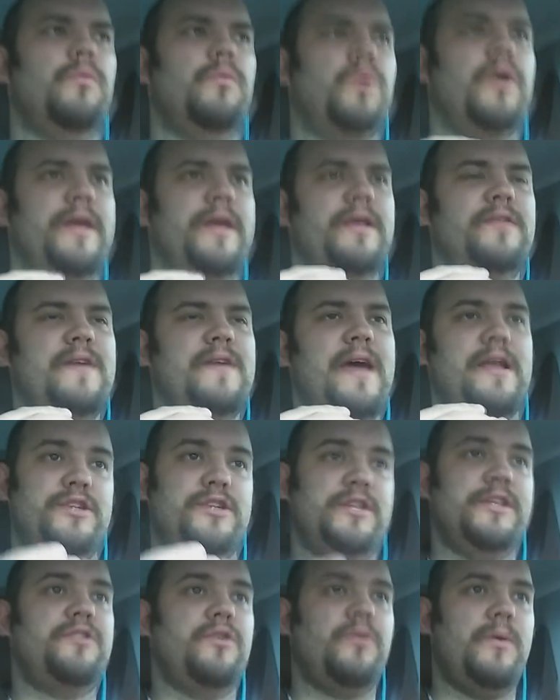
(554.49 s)
what it's
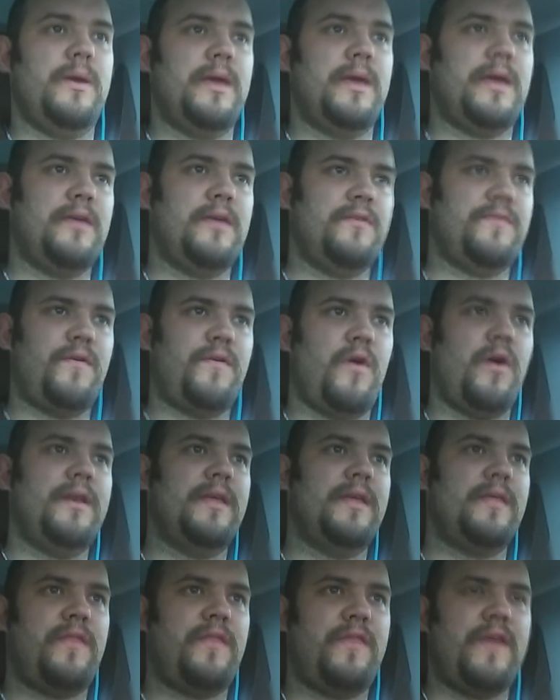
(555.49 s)
actually doing is
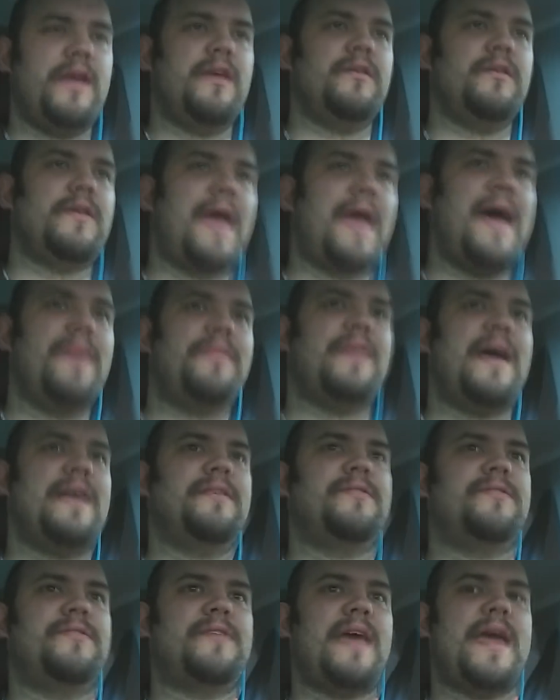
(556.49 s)
finding things at
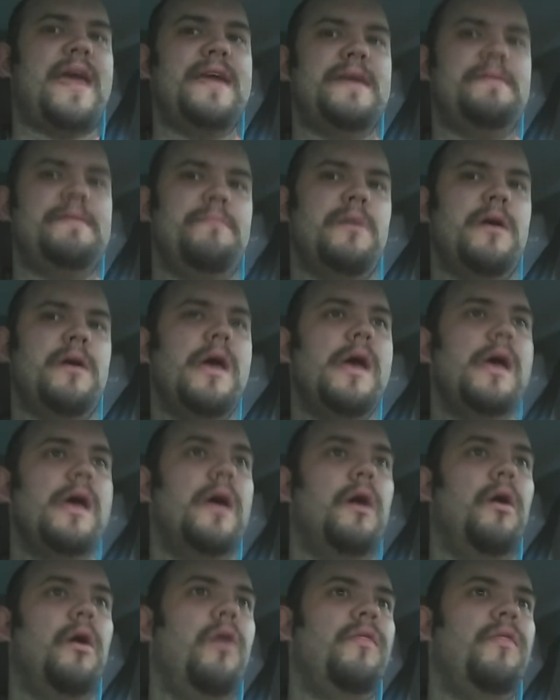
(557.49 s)

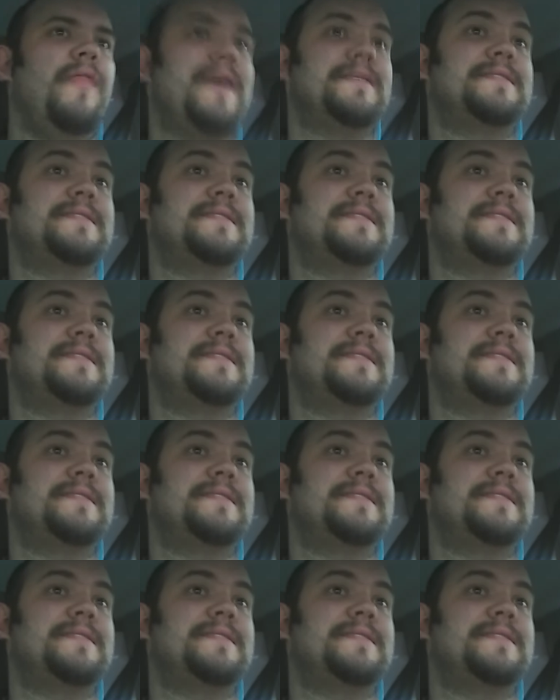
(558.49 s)
on that